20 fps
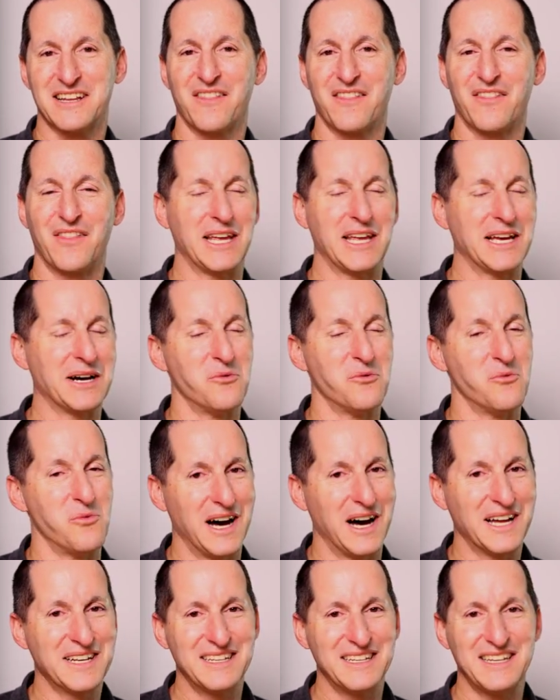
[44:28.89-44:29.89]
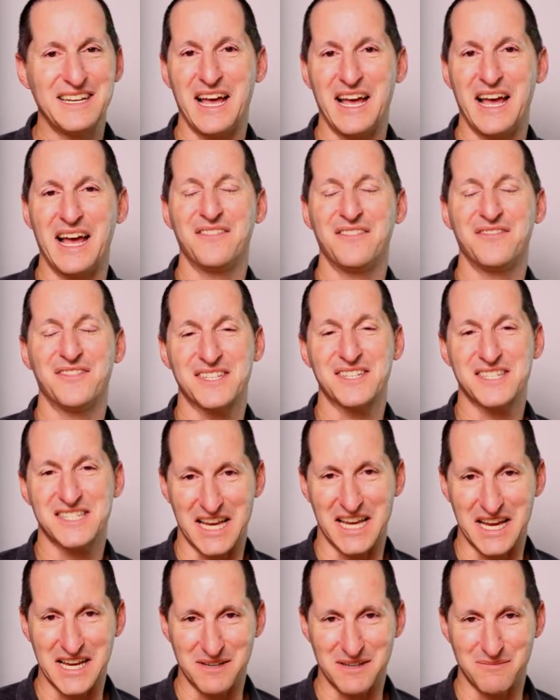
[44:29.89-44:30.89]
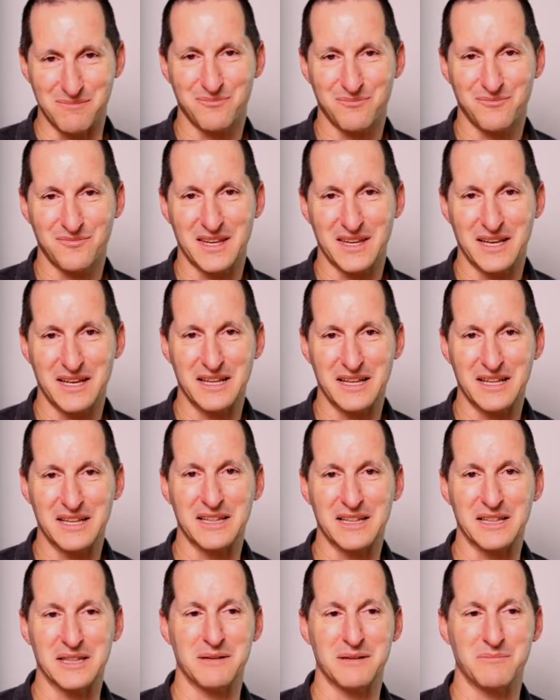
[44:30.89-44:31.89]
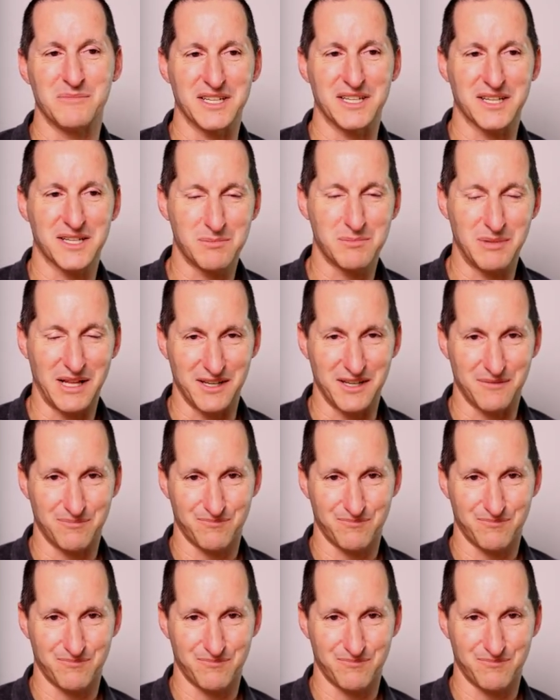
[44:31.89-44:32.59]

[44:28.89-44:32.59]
they are one and the same. Let me explain.